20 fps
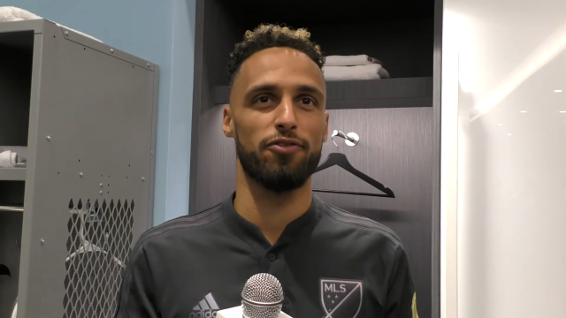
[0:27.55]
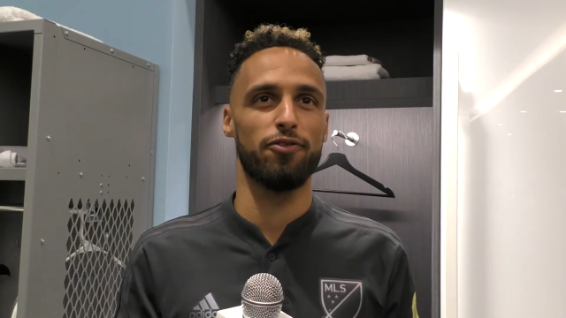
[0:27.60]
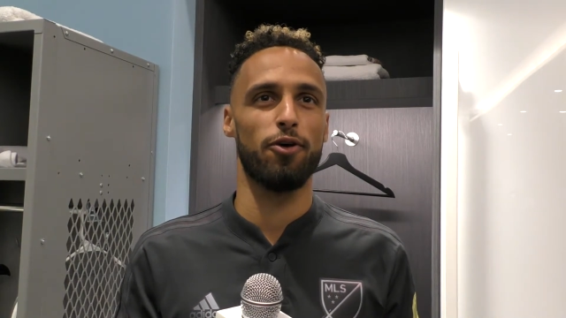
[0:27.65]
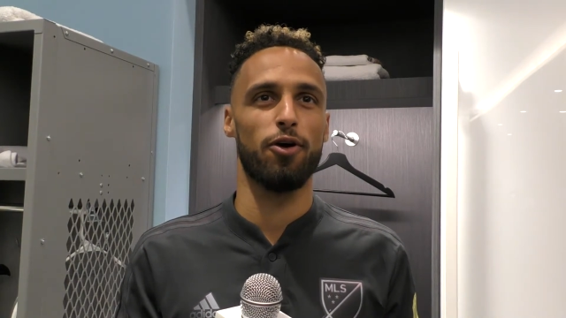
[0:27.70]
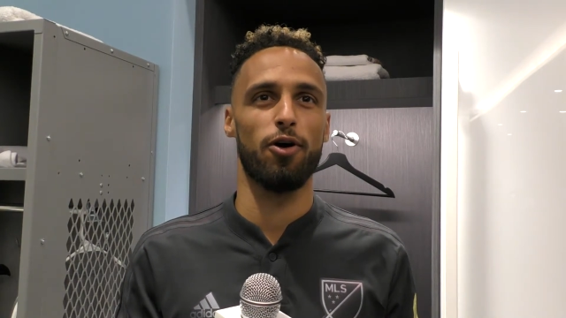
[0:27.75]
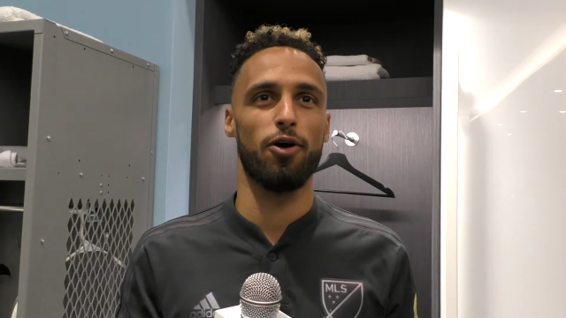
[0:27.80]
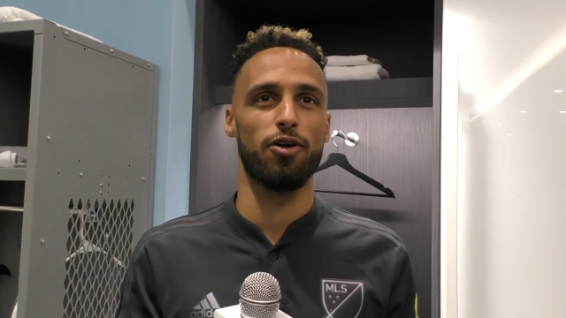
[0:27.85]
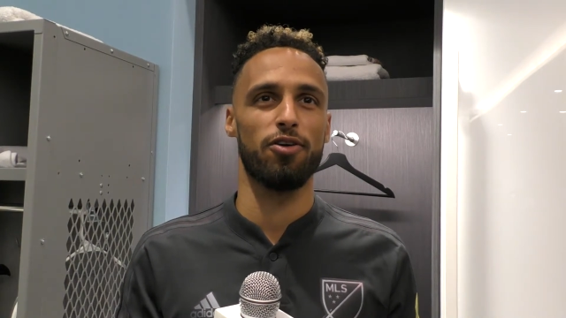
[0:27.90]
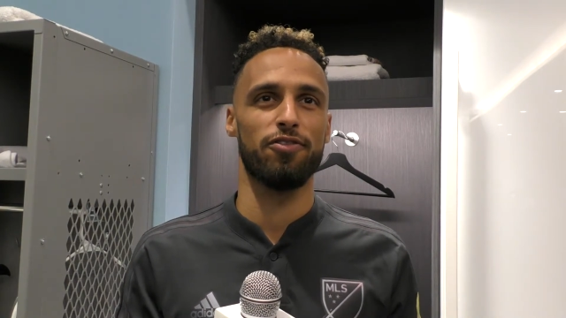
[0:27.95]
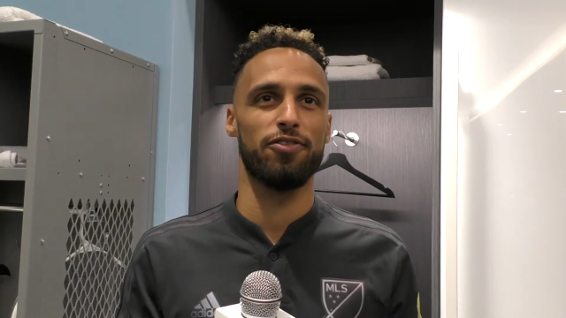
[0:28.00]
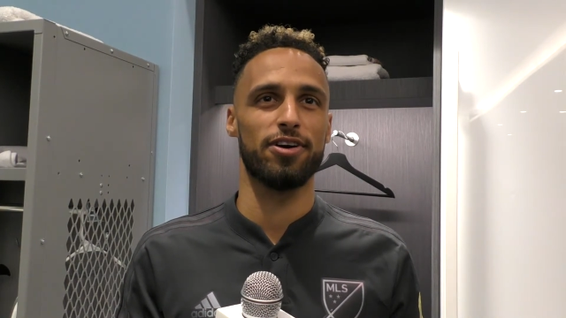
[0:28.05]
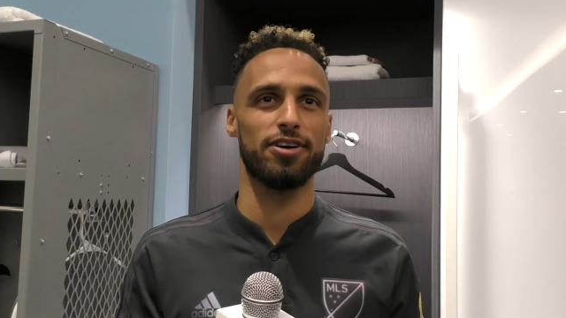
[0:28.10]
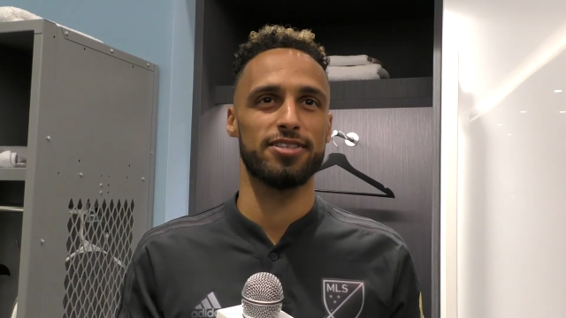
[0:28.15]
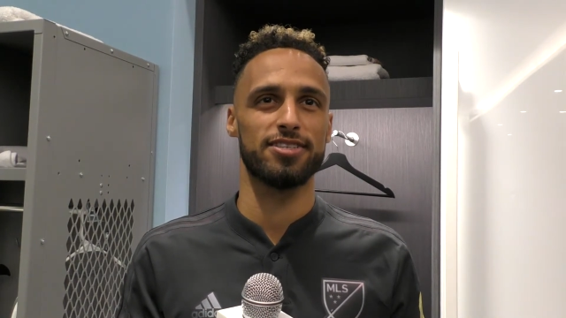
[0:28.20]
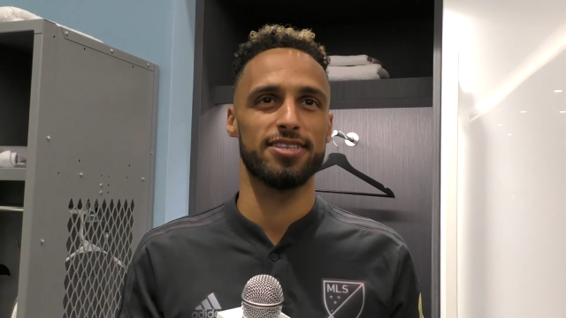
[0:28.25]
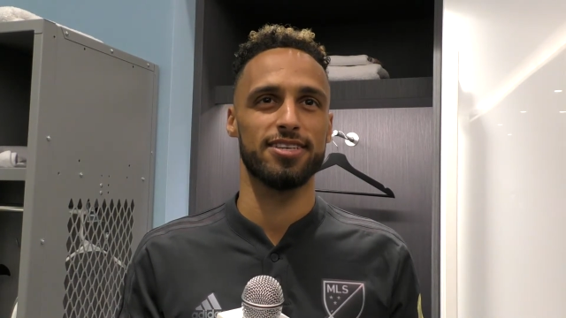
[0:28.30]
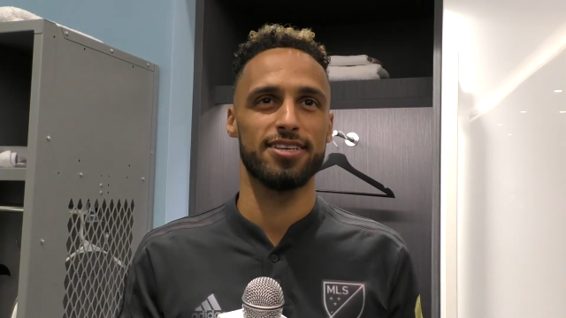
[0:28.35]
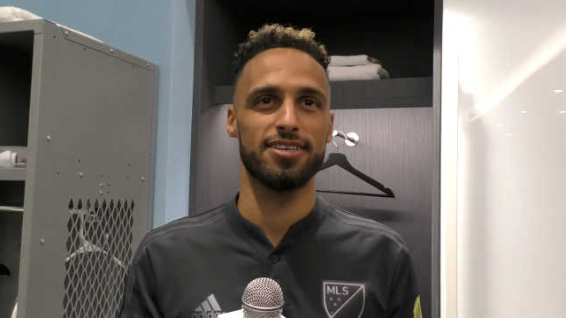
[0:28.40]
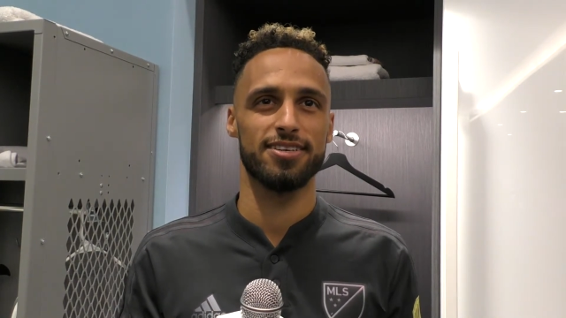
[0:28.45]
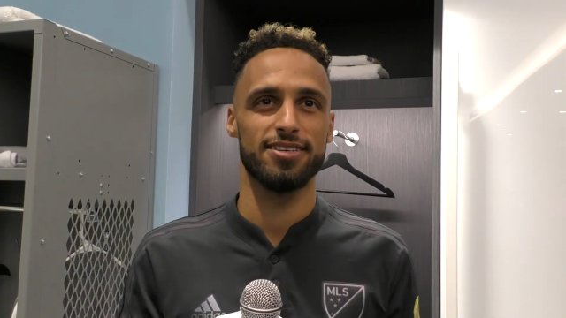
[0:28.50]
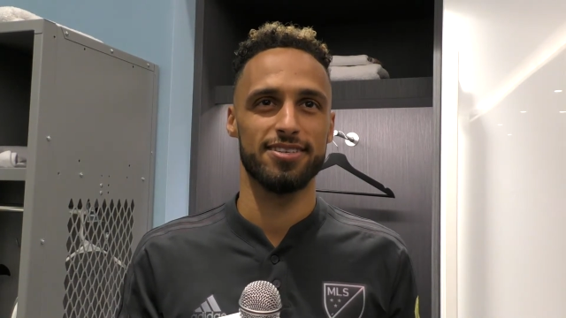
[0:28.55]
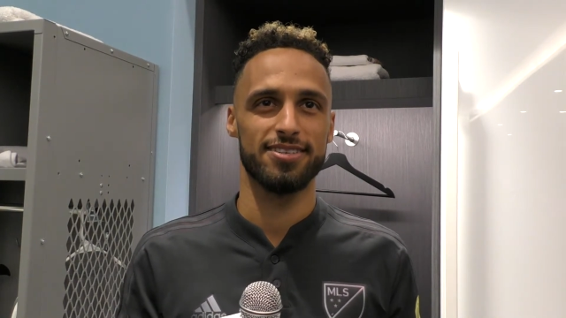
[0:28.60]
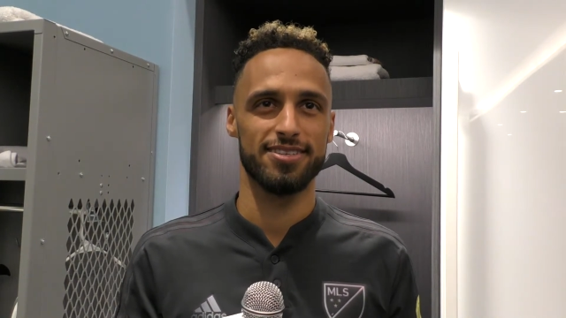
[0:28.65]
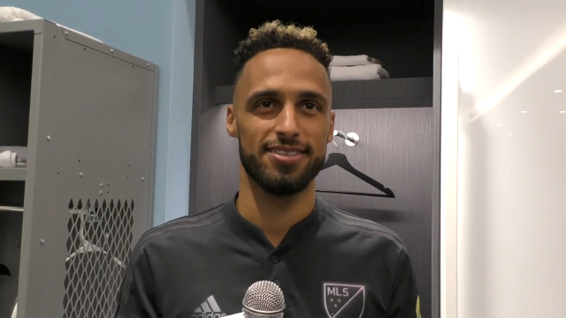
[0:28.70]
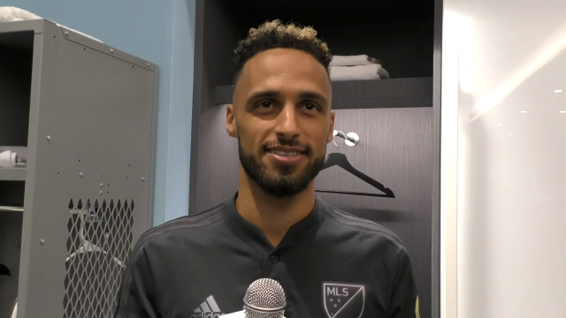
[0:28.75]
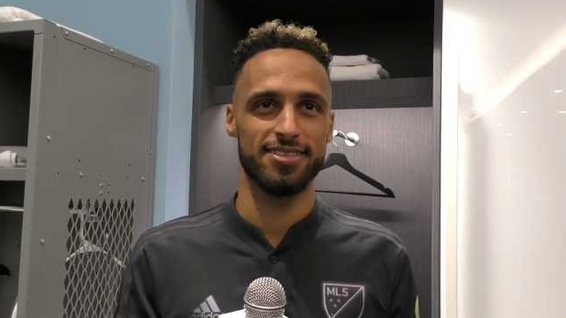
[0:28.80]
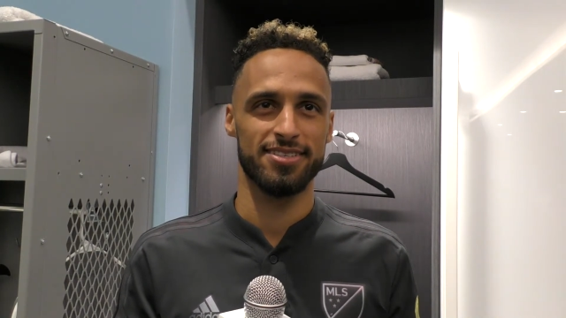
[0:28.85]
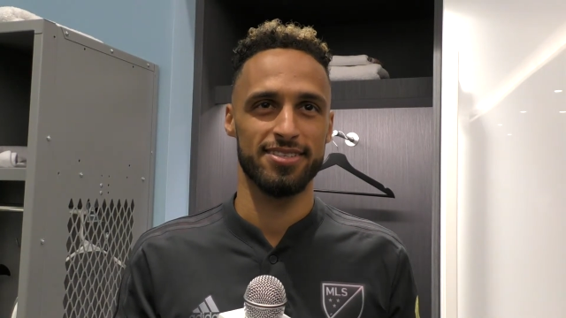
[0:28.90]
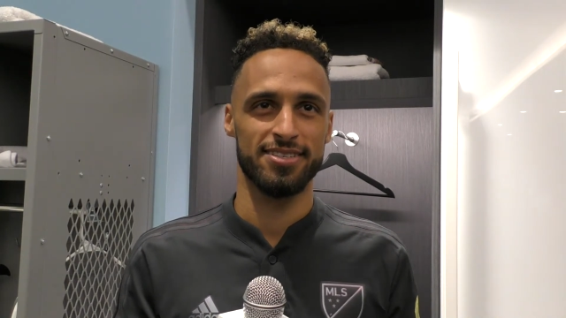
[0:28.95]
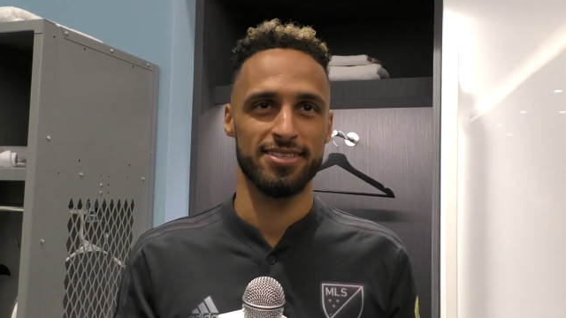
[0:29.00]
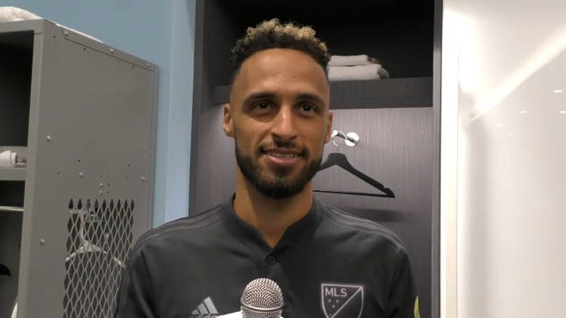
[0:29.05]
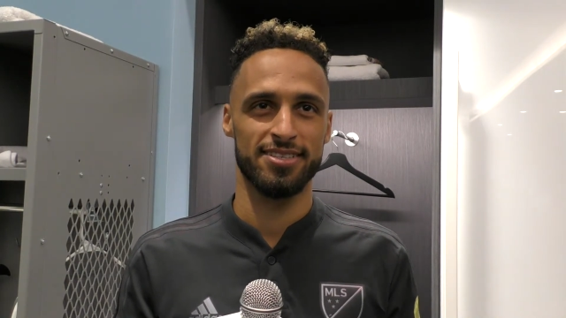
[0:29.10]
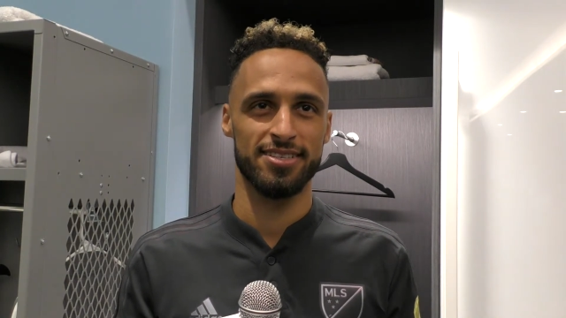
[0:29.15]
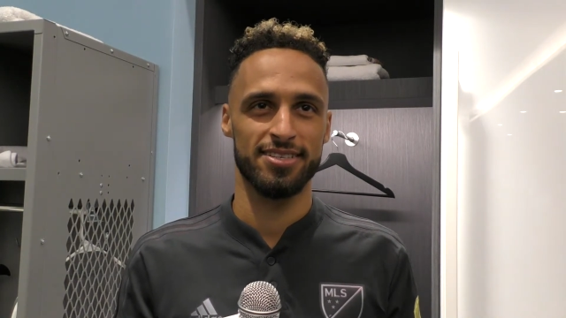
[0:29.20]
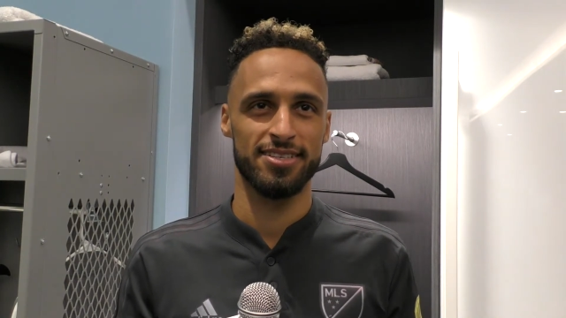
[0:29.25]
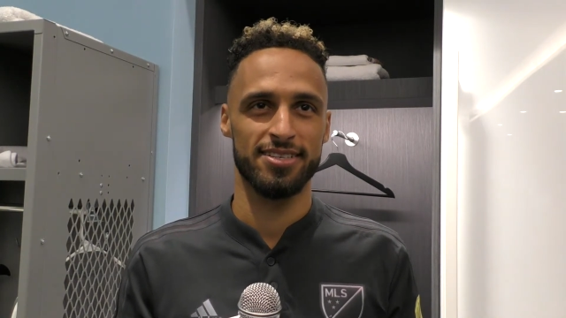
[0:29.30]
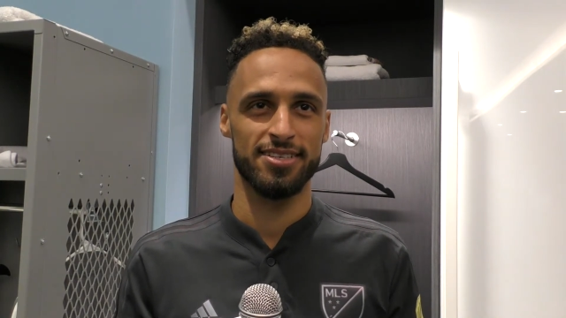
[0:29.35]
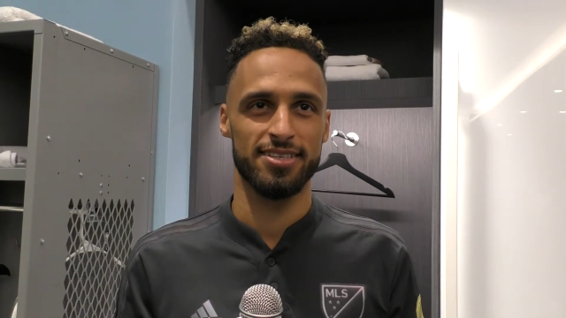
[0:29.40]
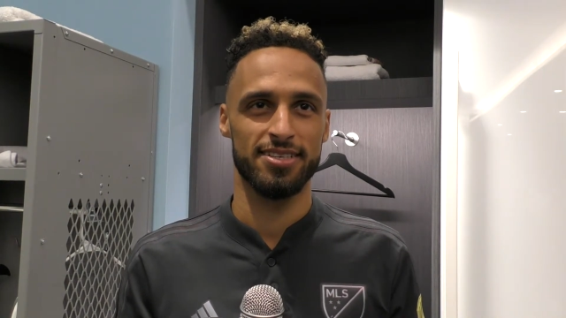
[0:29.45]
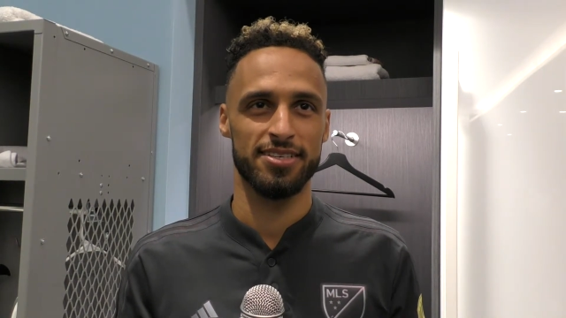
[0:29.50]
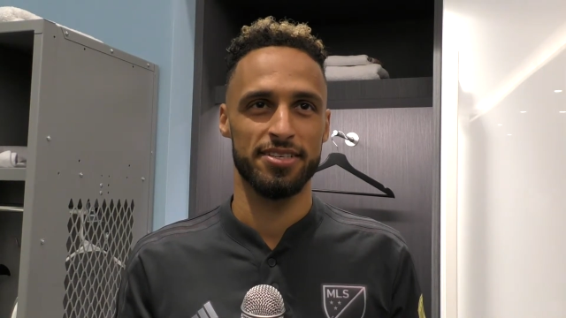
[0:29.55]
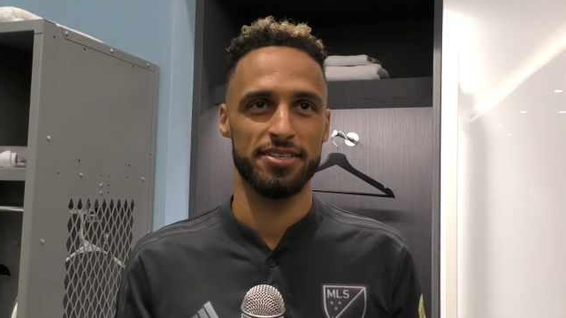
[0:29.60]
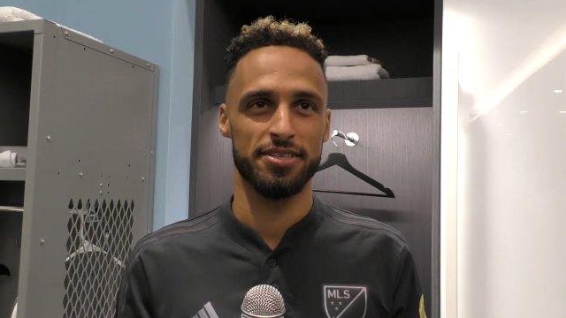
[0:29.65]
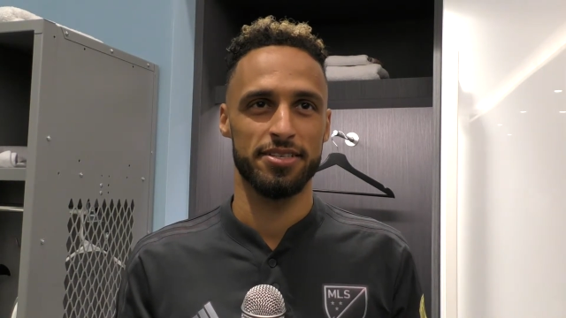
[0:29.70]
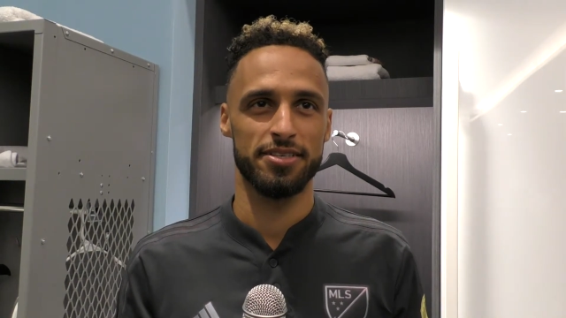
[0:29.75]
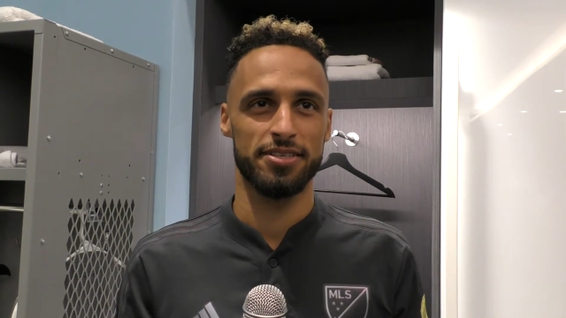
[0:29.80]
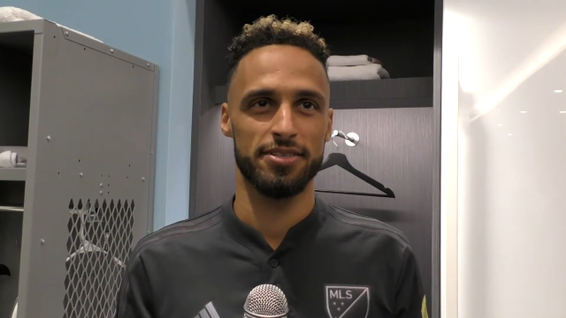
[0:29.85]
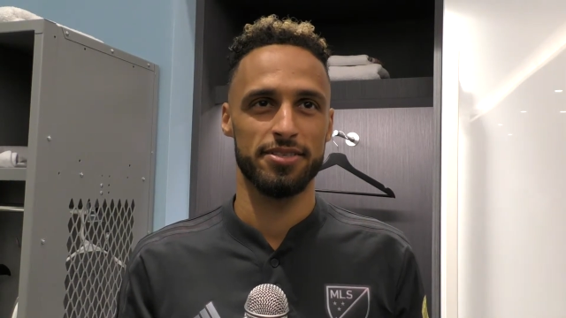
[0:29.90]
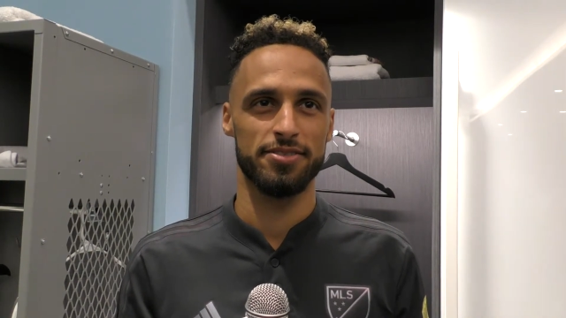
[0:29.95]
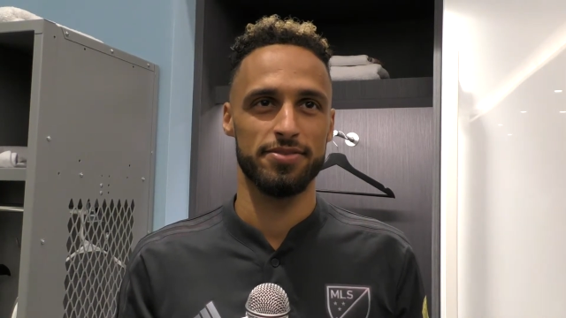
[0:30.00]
for all of us do you think the MLS